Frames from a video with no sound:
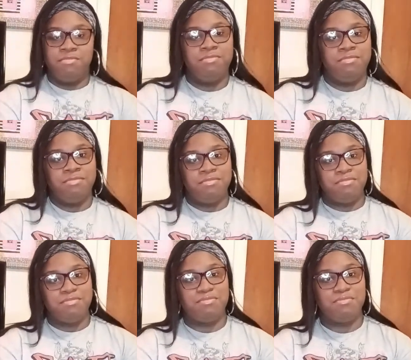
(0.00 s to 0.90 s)

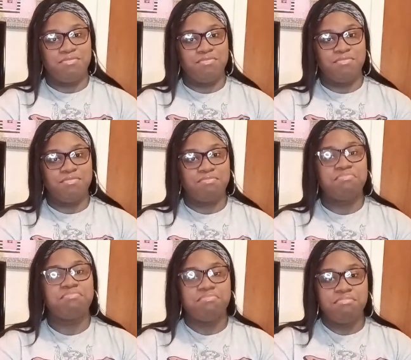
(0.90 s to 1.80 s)

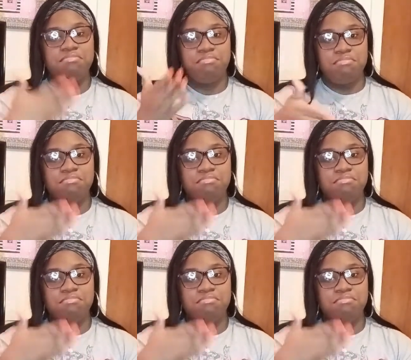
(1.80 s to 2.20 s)
Nothing is said.